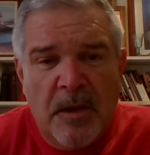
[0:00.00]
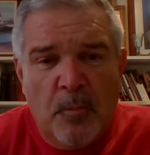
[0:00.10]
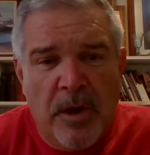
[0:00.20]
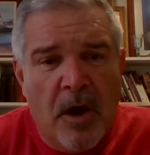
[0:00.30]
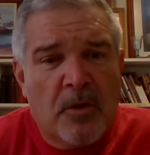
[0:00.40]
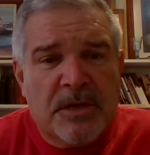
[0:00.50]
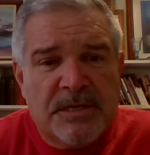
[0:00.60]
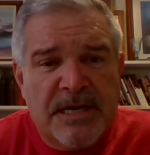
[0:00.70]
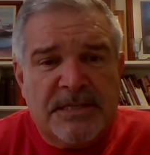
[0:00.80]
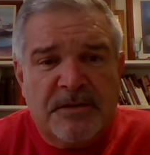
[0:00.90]
We all
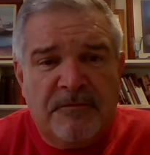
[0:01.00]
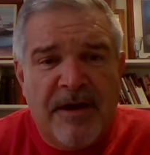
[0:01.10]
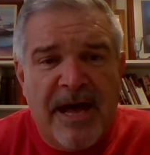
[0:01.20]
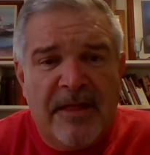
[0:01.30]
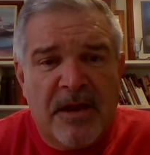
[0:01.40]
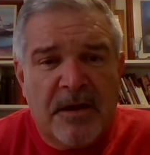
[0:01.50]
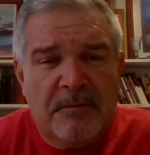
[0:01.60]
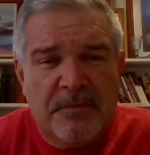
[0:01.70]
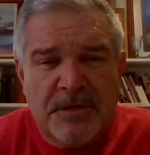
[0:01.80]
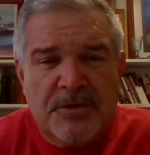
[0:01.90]
can testify
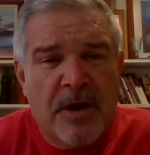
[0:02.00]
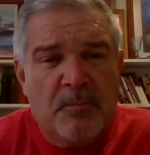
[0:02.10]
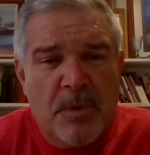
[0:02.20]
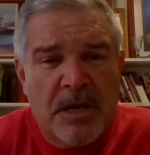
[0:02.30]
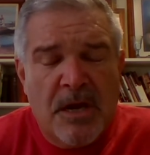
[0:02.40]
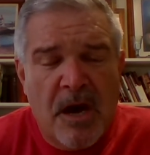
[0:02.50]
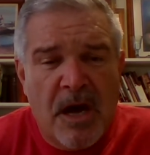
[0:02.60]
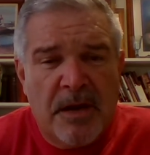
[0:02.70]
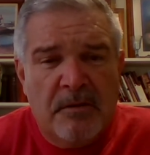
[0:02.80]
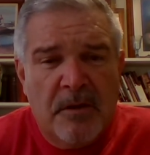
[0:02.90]
that this great big
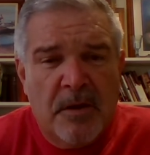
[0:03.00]
God